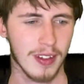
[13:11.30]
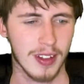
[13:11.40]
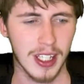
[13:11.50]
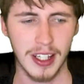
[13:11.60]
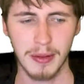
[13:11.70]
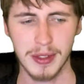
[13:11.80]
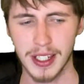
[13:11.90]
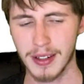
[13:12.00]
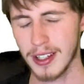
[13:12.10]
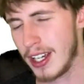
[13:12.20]
Dink him,
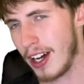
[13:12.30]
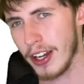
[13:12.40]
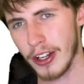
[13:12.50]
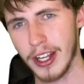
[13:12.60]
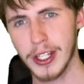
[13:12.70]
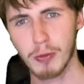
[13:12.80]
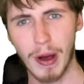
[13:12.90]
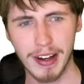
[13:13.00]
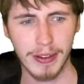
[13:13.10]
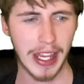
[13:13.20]
sink him. I don't know. It's
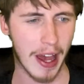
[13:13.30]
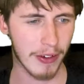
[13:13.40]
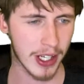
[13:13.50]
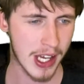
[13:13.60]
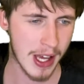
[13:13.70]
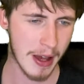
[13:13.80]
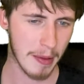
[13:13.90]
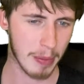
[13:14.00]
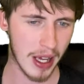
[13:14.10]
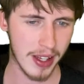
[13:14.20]
one or the other.
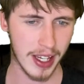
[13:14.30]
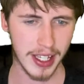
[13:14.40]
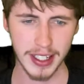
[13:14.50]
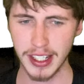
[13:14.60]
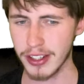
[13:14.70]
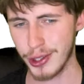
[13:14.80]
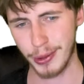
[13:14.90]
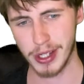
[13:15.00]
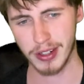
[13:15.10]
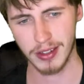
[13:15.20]
But yeah, he didn't do
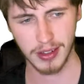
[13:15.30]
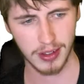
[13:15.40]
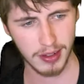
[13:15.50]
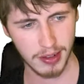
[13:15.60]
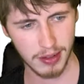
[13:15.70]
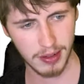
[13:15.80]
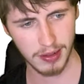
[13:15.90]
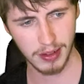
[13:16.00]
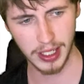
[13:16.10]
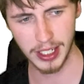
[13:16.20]
it.
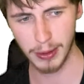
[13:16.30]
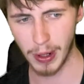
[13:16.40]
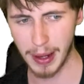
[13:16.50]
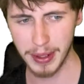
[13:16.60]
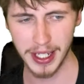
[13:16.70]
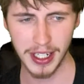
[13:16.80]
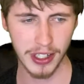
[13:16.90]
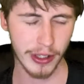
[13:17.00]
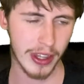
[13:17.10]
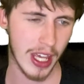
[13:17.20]
He did one, but he didn't
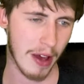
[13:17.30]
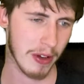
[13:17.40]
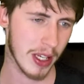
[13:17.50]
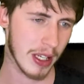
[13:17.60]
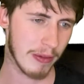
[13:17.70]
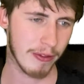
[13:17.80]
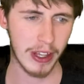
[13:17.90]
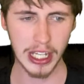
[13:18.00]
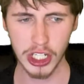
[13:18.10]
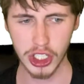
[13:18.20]
do the other. He didn't
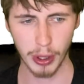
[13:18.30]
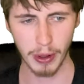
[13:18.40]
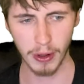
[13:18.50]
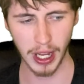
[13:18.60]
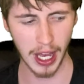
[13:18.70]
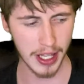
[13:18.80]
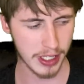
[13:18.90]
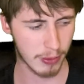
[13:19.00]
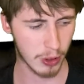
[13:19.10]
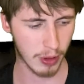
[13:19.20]
finish Ciryl Gane.
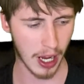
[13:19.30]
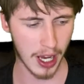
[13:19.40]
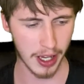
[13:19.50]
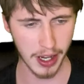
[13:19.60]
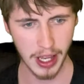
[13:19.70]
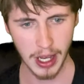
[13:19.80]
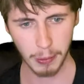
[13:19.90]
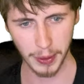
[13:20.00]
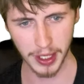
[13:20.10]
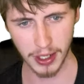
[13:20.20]
Ciryl Gane
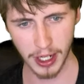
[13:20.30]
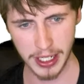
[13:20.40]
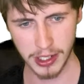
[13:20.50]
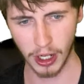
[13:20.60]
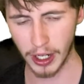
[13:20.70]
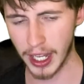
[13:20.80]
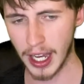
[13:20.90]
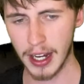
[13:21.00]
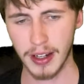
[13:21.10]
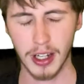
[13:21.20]
with the nice knockout.